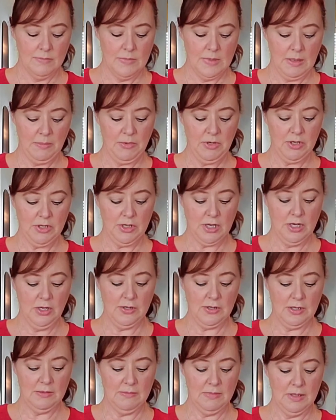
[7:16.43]
I'm just going to use
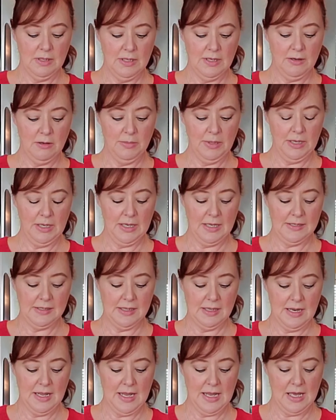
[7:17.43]
a little bit less
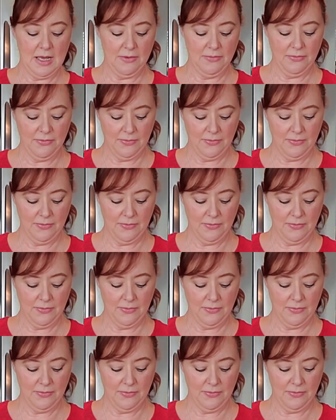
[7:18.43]
than half.